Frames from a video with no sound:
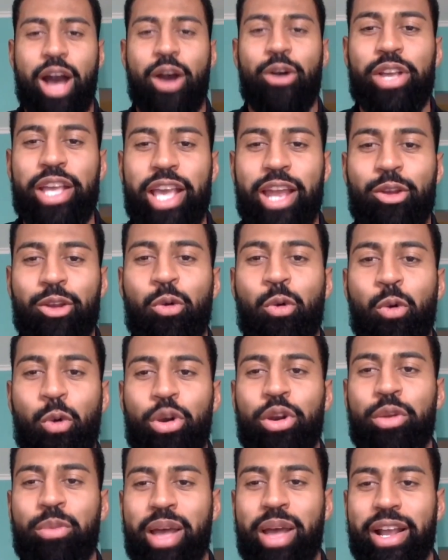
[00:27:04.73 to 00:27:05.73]
can a
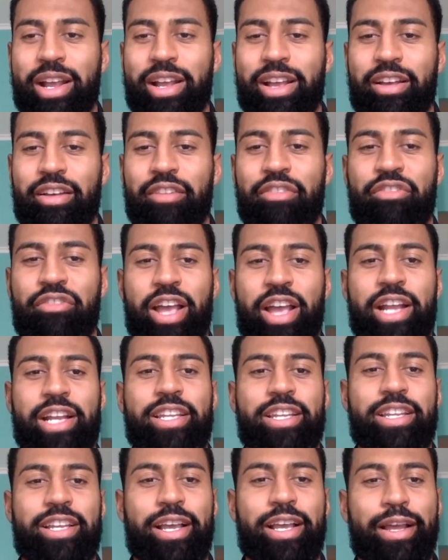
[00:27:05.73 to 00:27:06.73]
quarterback affect
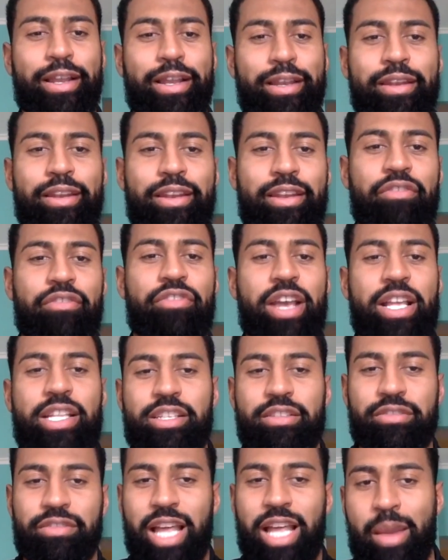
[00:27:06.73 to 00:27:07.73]
a
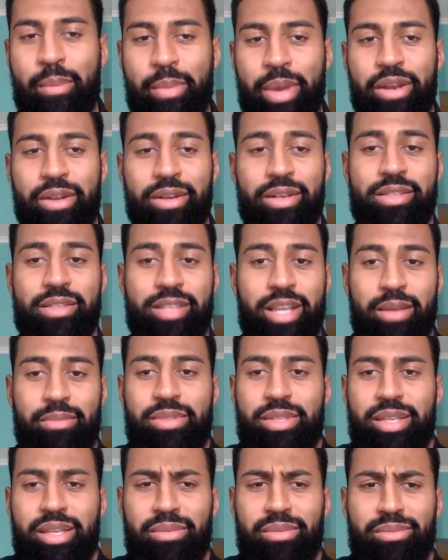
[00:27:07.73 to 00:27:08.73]
defensive lineman on the same
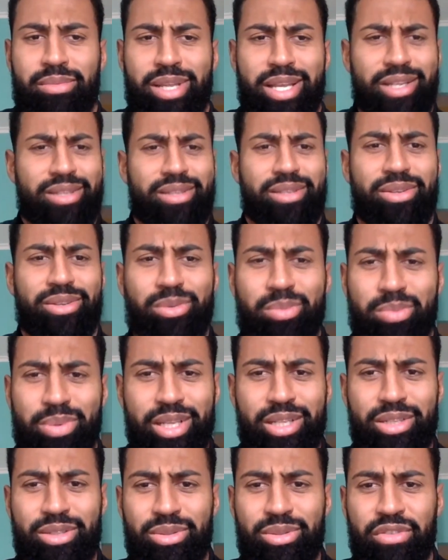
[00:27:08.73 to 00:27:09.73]
team. Like you're
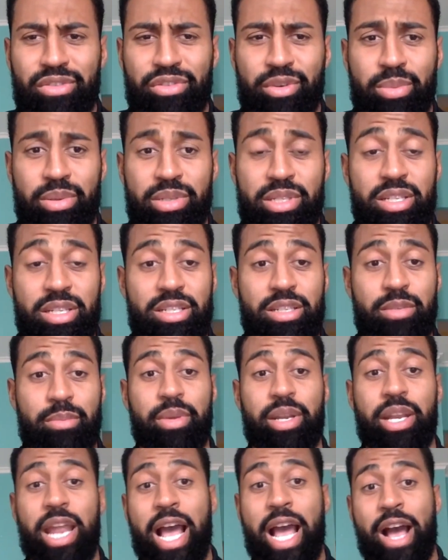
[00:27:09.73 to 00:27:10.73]
playing two different positions,
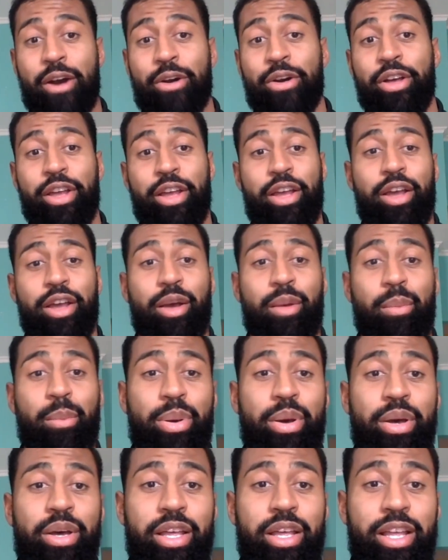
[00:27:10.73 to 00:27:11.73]
but now
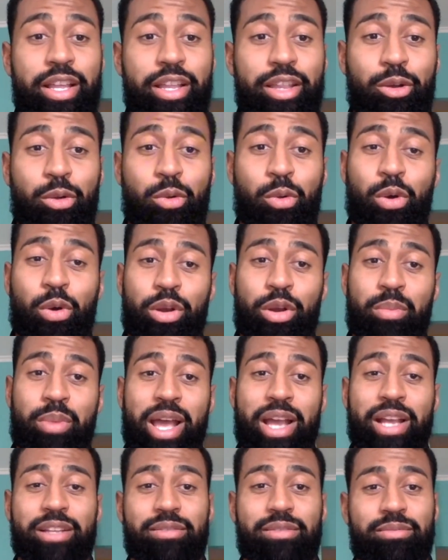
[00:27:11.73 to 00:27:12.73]
put the
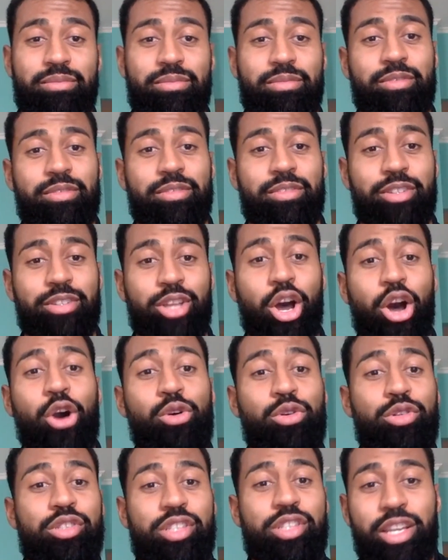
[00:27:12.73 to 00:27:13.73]
quarterback, the
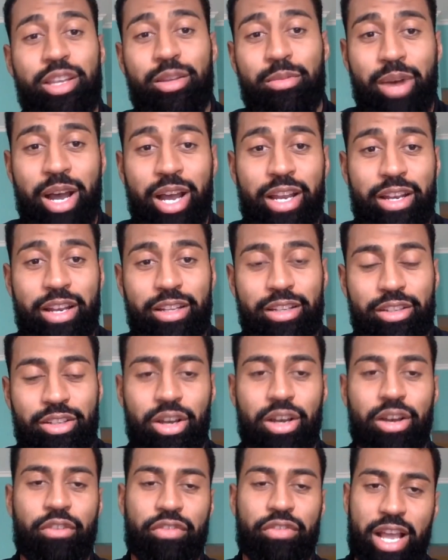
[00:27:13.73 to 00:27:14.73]
OC, the
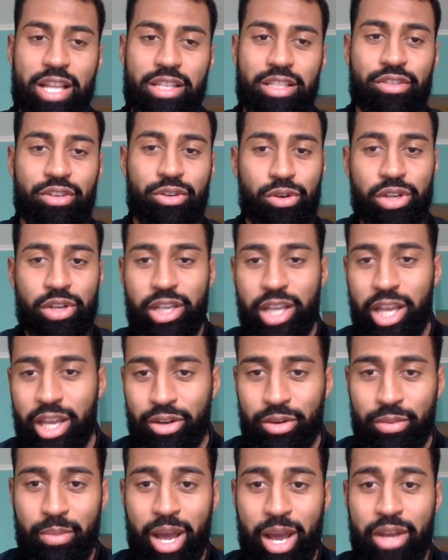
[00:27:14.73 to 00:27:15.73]
offensive
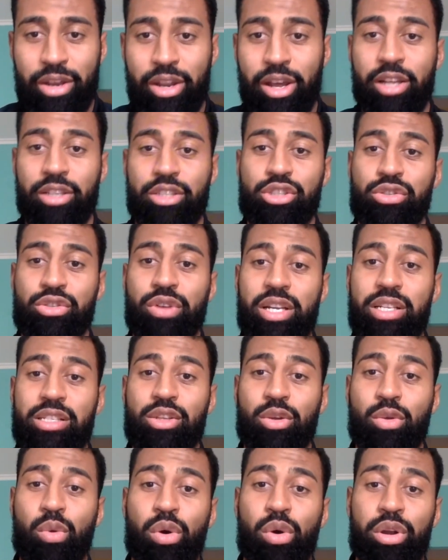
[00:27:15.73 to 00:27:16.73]
coordinator might not trust
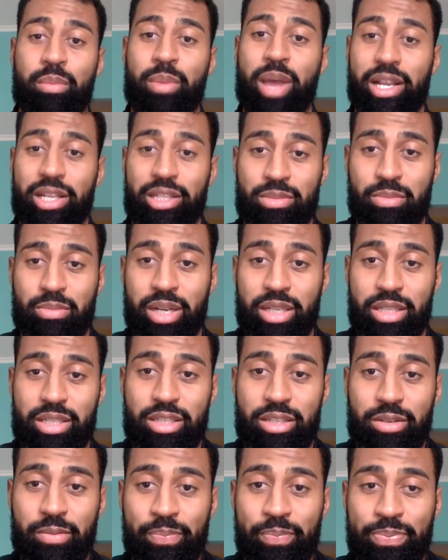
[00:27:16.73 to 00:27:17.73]
the quarterback as
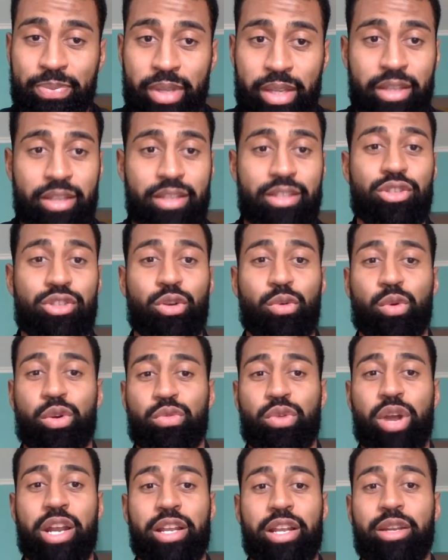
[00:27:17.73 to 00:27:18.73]
much. So we're
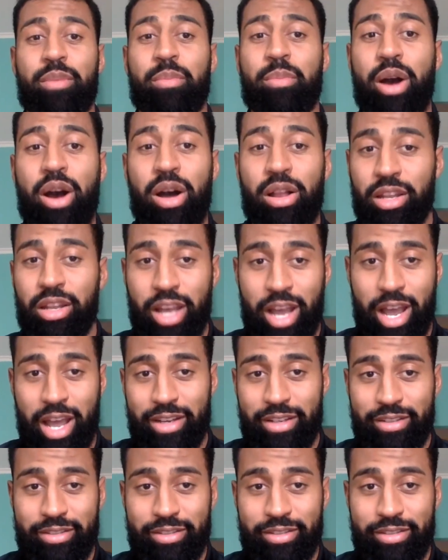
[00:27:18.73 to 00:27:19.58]
running the ball a lot.